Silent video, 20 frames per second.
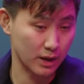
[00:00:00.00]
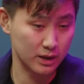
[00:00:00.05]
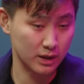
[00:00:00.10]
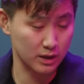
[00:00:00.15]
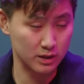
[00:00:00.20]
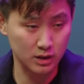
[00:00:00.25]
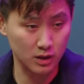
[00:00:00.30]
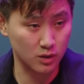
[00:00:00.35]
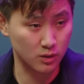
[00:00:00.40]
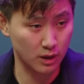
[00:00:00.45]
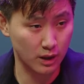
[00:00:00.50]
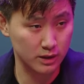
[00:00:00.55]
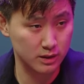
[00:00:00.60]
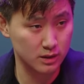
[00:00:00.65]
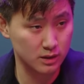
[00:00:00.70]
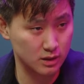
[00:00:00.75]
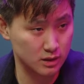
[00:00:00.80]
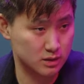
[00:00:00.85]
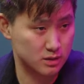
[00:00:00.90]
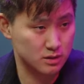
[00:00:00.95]
and I think I
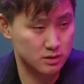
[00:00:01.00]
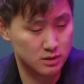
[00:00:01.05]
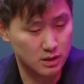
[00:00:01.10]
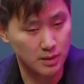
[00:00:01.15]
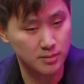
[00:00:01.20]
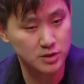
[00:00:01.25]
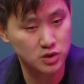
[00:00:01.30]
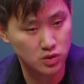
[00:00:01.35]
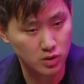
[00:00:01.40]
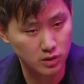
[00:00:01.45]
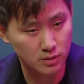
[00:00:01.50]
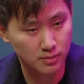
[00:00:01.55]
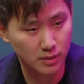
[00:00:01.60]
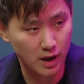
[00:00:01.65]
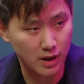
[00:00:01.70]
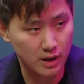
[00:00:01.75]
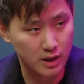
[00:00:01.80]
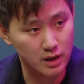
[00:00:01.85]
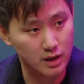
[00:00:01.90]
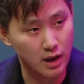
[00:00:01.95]
think that's demonstrated
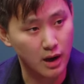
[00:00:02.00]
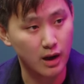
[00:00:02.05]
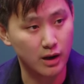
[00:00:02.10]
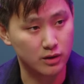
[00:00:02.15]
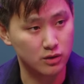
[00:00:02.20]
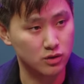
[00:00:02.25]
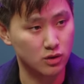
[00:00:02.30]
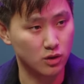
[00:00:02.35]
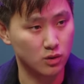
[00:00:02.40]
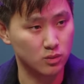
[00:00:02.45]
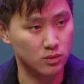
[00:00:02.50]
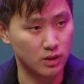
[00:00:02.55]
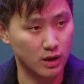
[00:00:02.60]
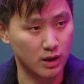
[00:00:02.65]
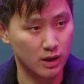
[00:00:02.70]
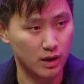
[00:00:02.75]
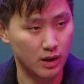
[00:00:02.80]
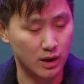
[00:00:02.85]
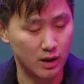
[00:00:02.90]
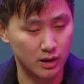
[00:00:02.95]
by AI. You know,
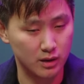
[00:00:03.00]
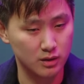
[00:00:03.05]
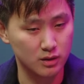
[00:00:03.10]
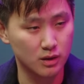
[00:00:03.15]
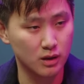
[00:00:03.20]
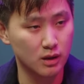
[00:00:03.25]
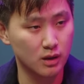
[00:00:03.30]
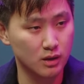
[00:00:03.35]
AI.